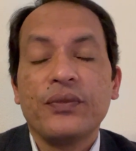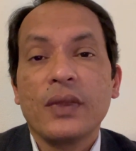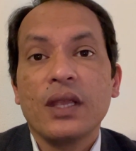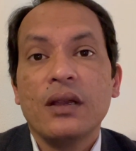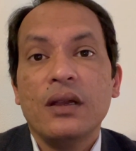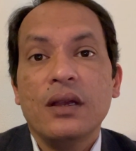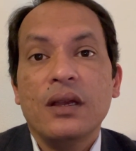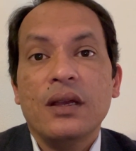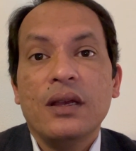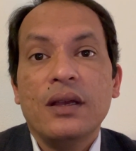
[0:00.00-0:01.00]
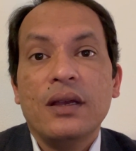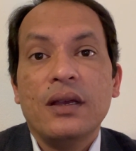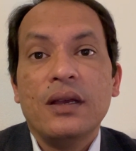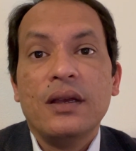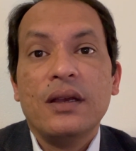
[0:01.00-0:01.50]

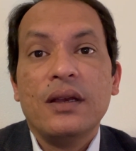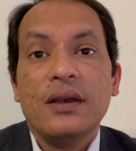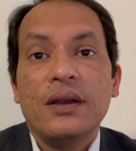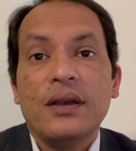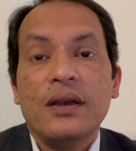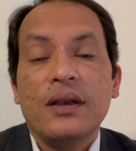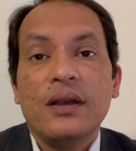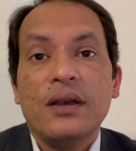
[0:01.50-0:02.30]
Nothing is said.